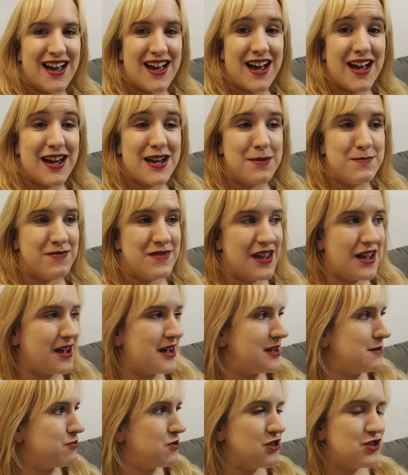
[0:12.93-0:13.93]
Um,
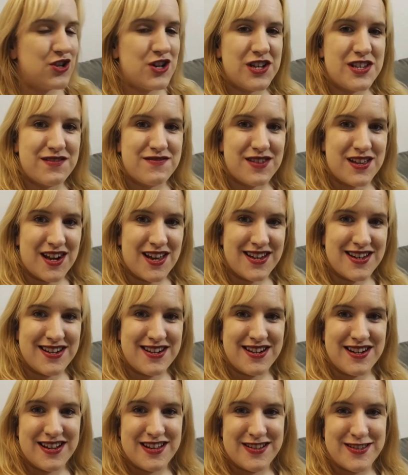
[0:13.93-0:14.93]
I apologise if the lighting
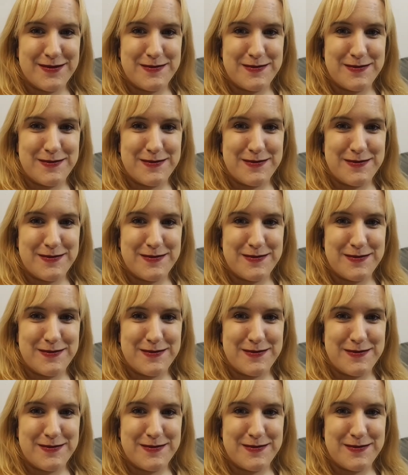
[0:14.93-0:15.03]
in here is